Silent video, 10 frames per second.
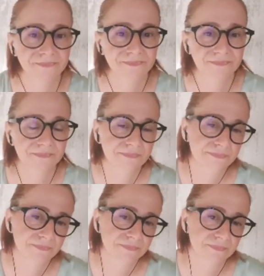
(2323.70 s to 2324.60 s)

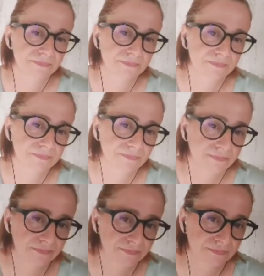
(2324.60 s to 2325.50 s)

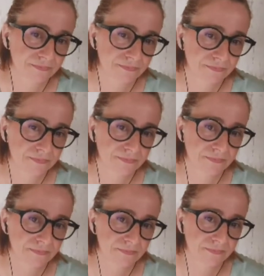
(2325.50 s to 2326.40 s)

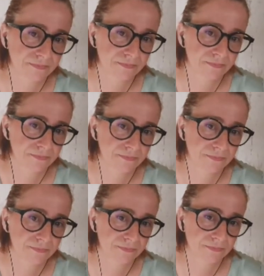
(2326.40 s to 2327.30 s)

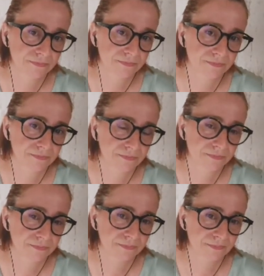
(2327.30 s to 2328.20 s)

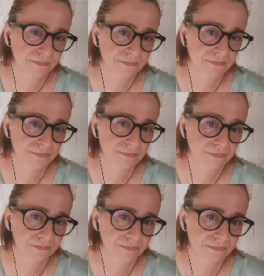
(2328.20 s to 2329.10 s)

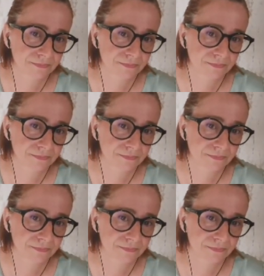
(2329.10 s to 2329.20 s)
(silent)